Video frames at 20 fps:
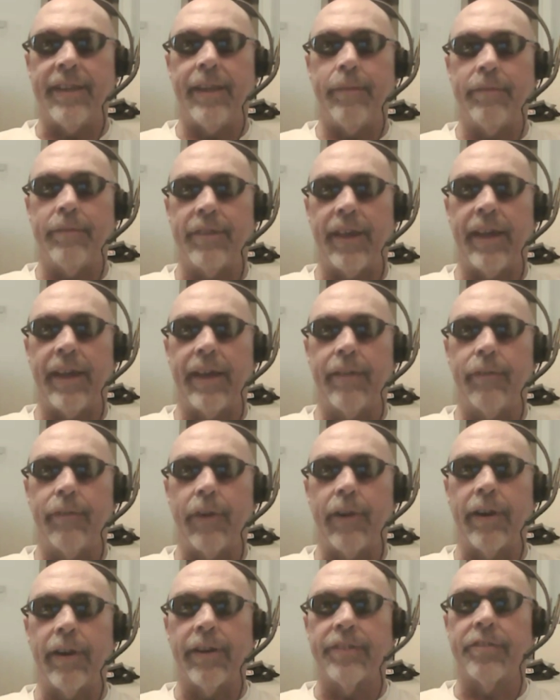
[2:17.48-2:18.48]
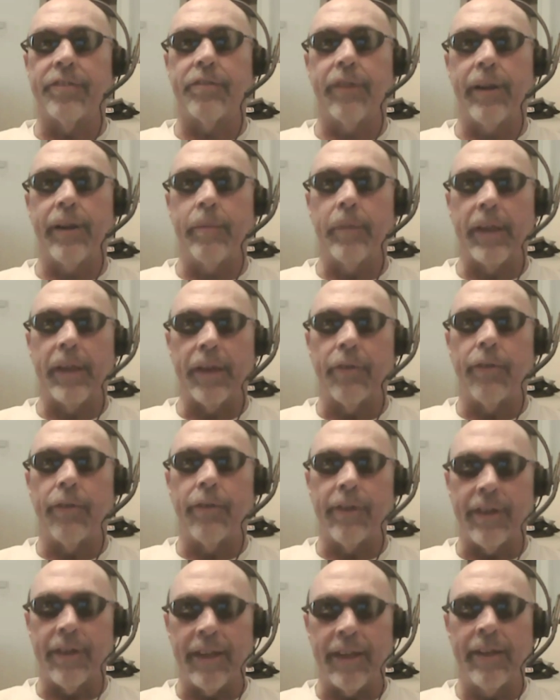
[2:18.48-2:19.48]
teams have are extremely
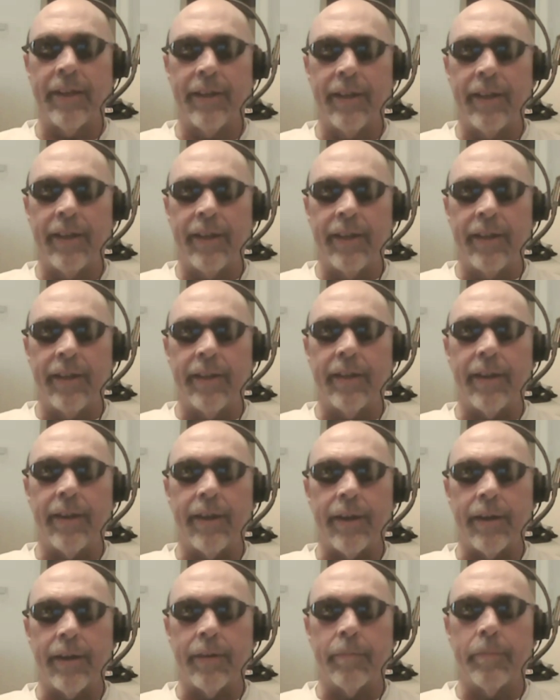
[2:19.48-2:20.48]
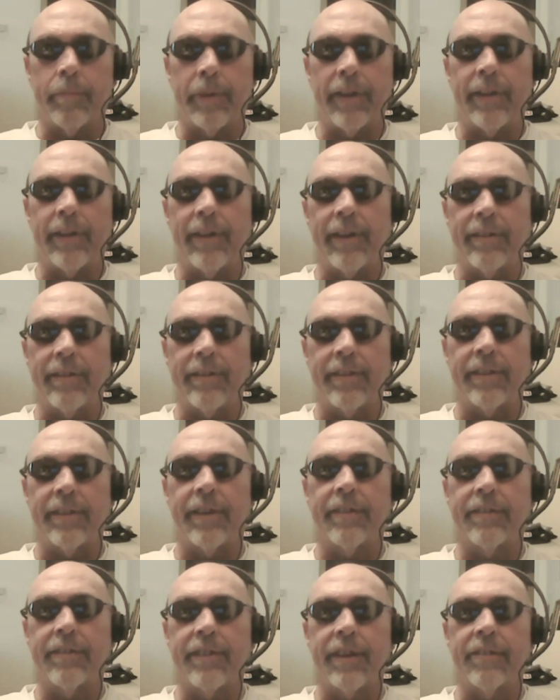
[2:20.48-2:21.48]
corny. Uh, but I, uh,
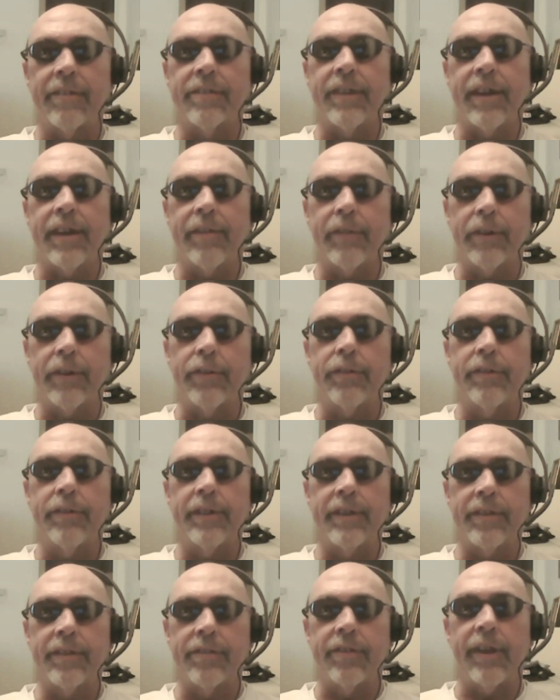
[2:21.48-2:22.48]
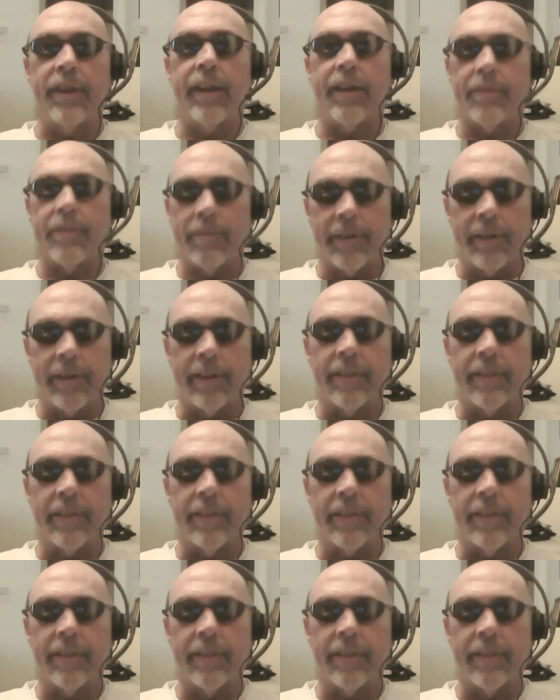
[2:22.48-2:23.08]
that, that was kind of a cool little jam.